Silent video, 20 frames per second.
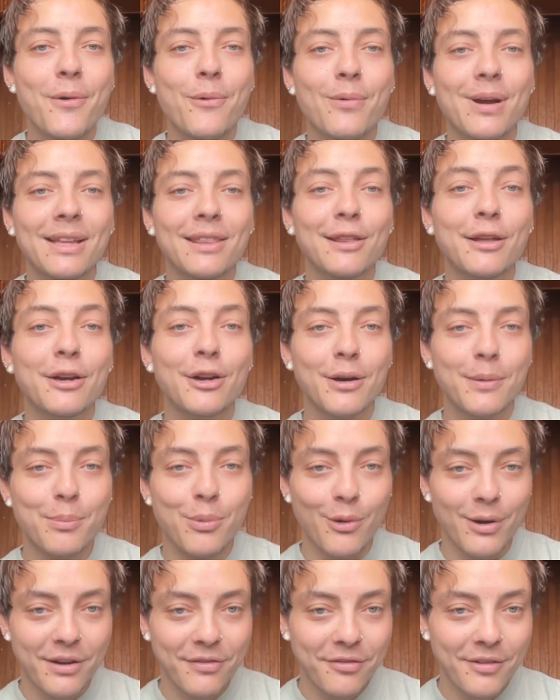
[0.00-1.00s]
with her
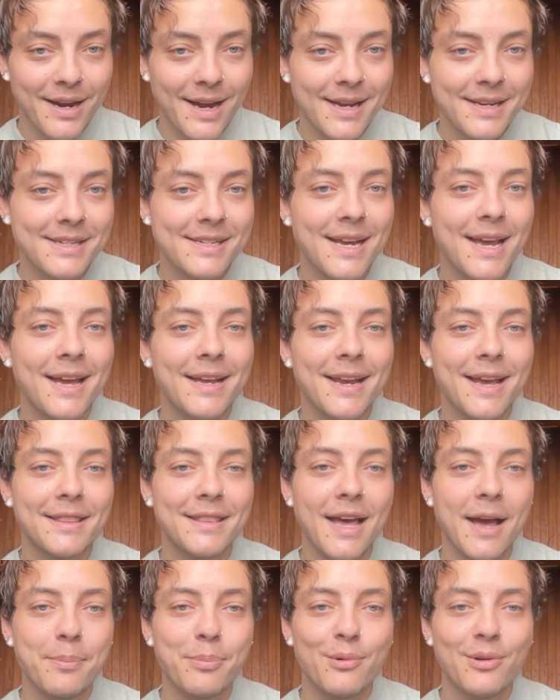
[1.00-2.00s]
boyfriend, and
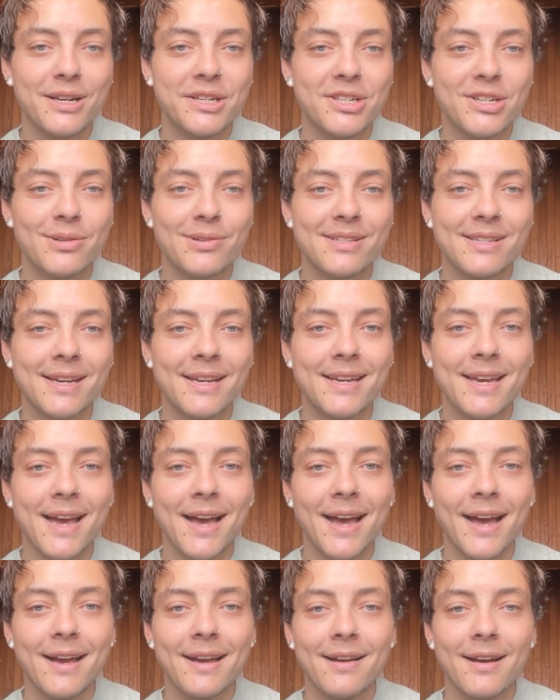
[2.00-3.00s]
at that point she was like,
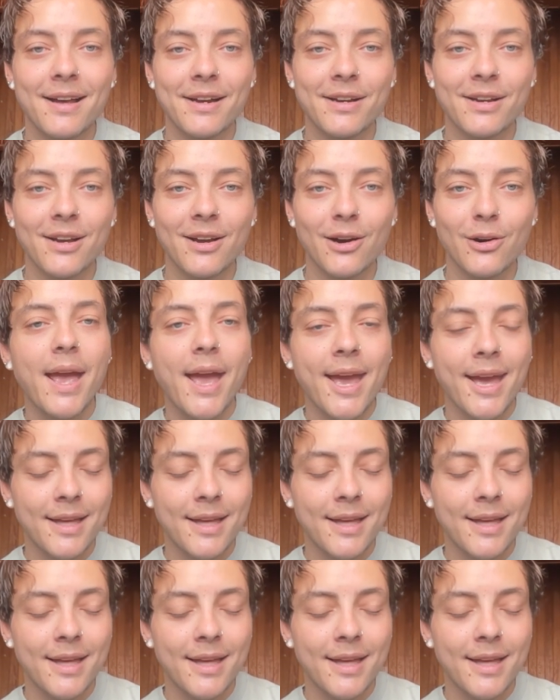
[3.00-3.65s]
yeah, I gotta go.